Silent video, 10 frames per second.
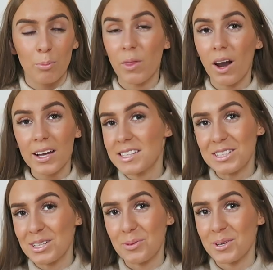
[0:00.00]
but the
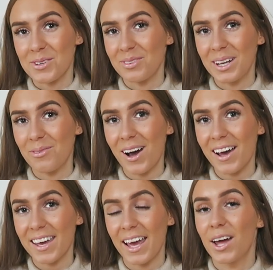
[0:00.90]
lighting just wasn't really
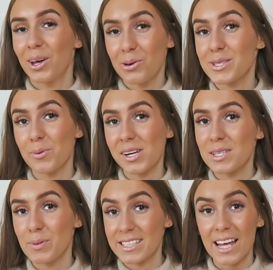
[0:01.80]
working and I also
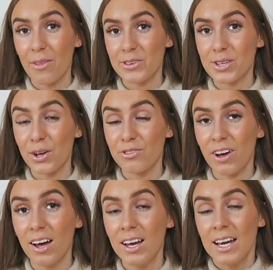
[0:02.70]
wanted to be sat on the
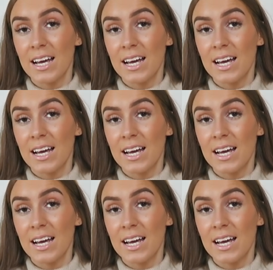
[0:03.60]
sofa.